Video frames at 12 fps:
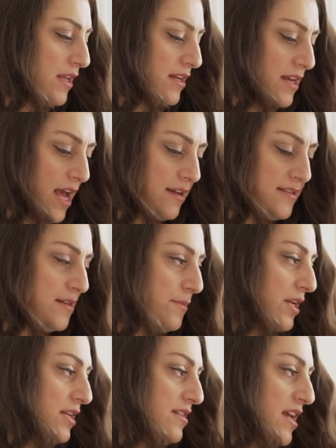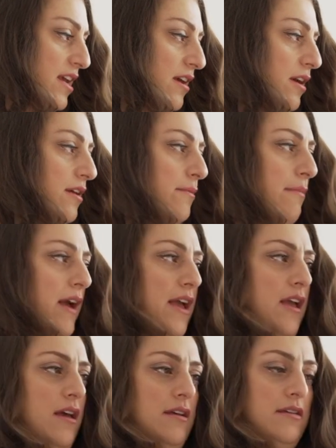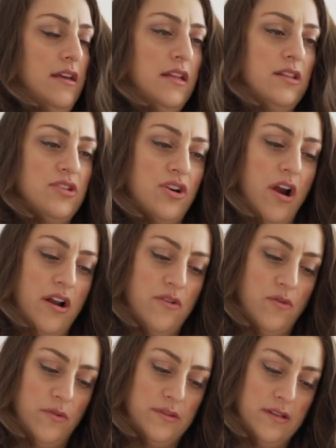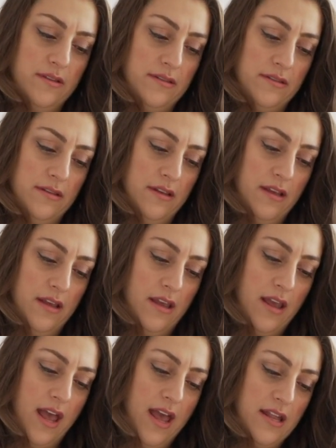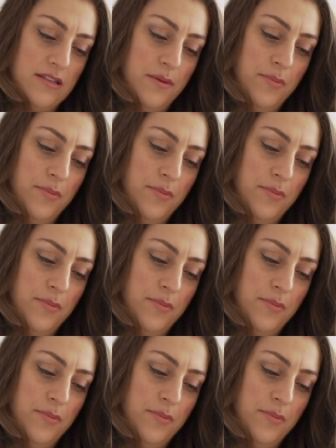Next I'm going to take my English garden roses, and the